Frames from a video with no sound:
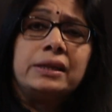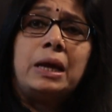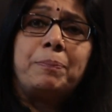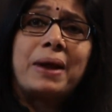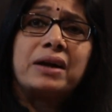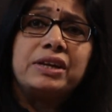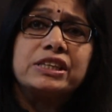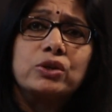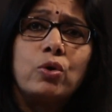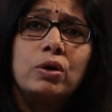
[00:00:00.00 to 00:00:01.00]
They
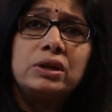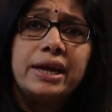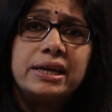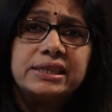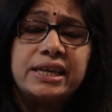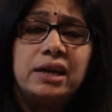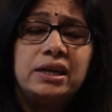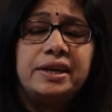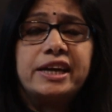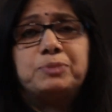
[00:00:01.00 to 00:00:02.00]
practice all the
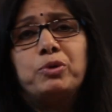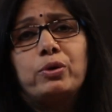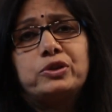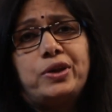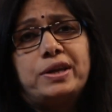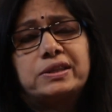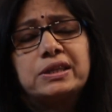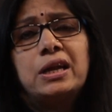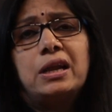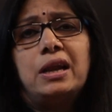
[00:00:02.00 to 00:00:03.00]
NCERT textbook
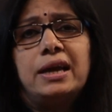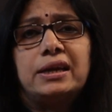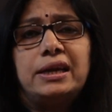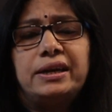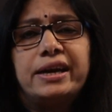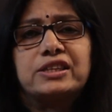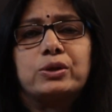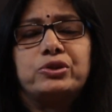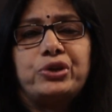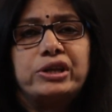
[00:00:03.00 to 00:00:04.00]
questions like index
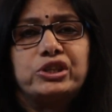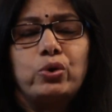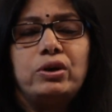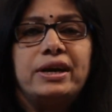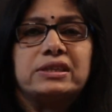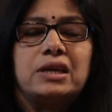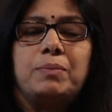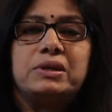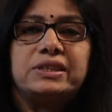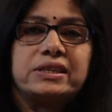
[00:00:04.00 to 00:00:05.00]
questions, solved
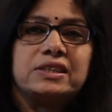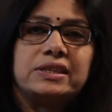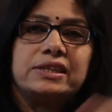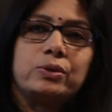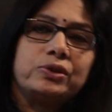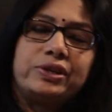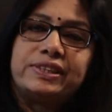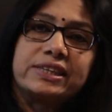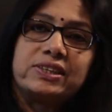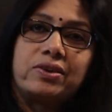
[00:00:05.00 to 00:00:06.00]
examples, exercise
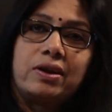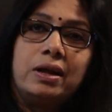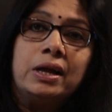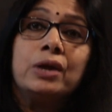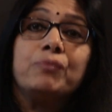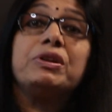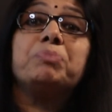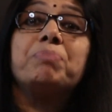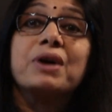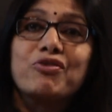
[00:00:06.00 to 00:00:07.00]
questions, etc. with
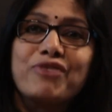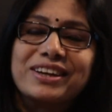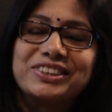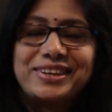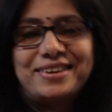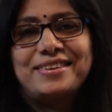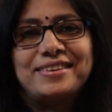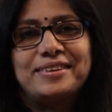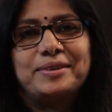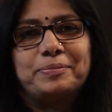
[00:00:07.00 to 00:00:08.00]
perfection.
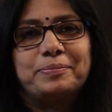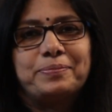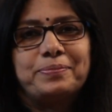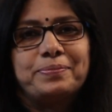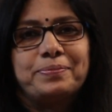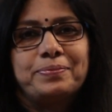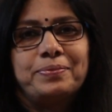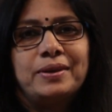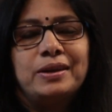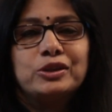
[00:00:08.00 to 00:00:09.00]

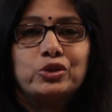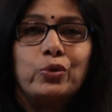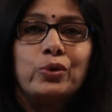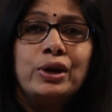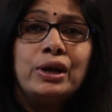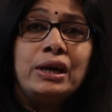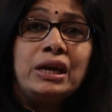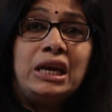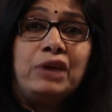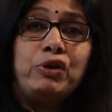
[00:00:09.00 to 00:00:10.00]
So,
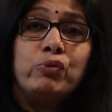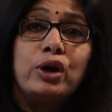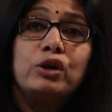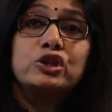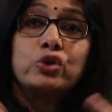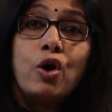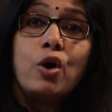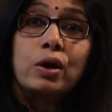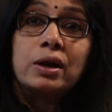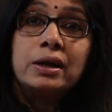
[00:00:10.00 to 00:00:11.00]
if you want to
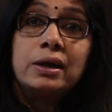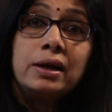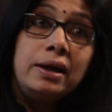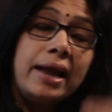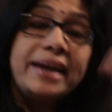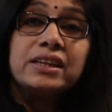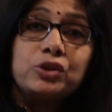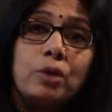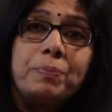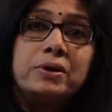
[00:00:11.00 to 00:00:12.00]
score like the
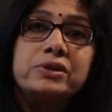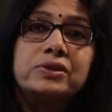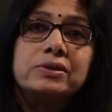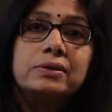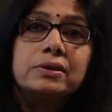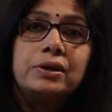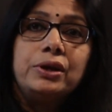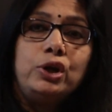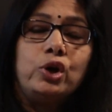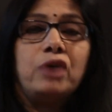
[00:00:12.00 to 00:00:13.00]
toppers,
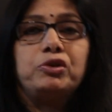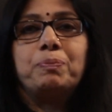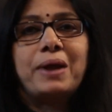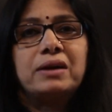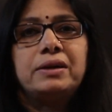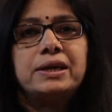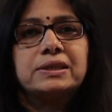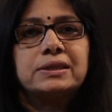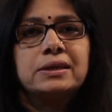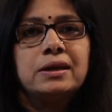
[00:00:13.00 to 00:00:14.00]
you have to
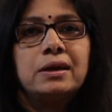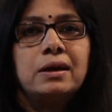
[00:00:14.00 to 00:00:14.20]
practice